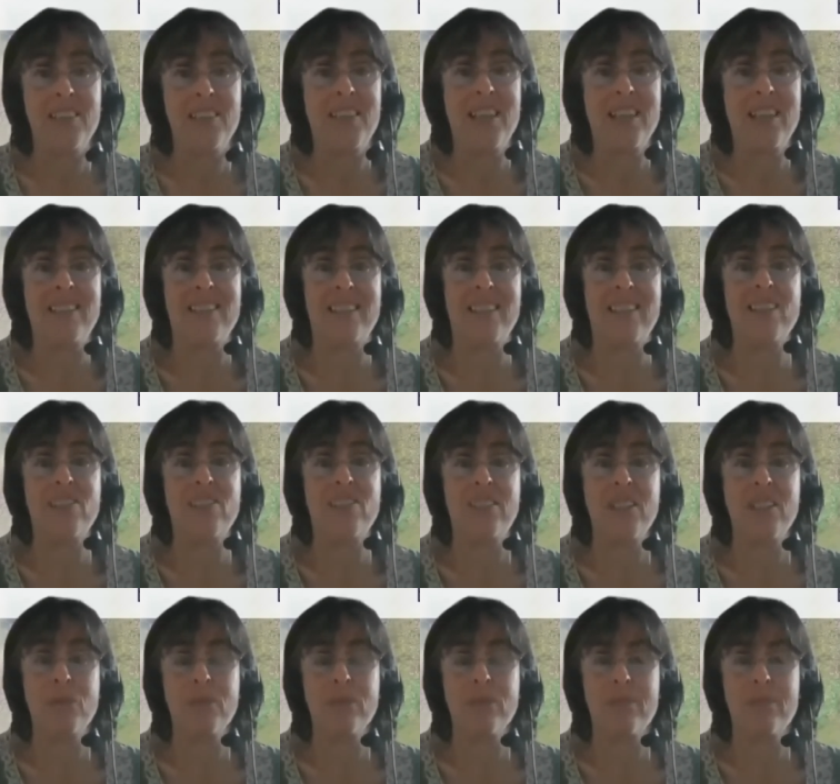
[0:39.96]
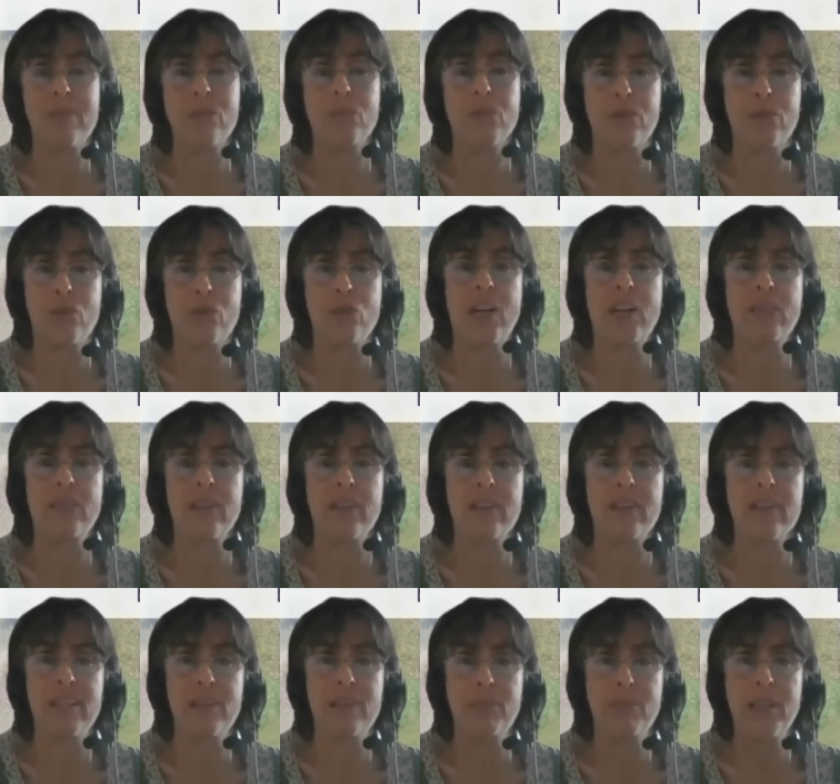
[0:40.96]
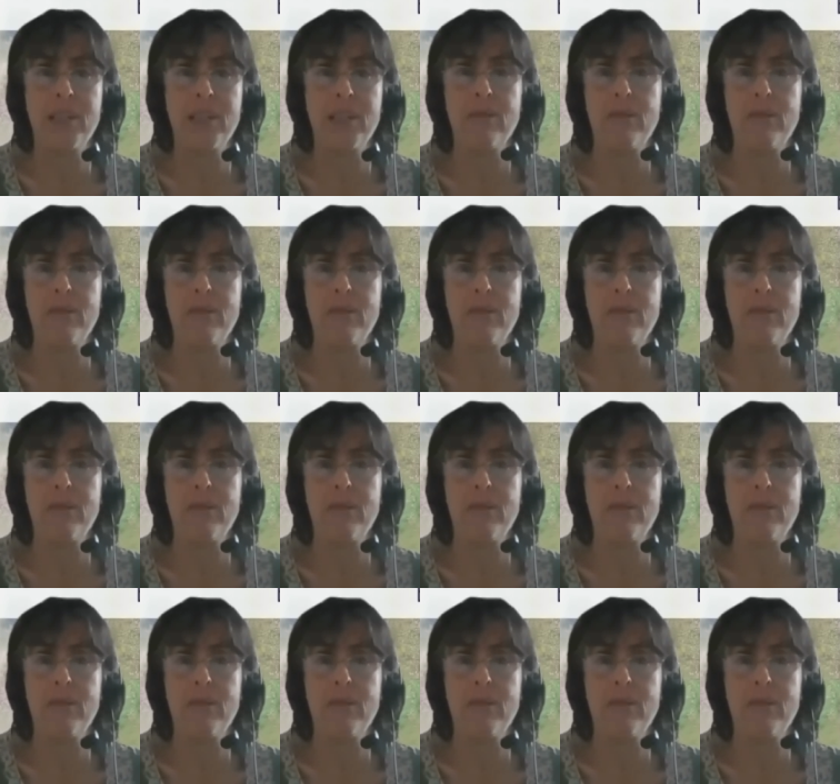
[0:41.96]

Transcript: And that's essentially what's, what's driving us to be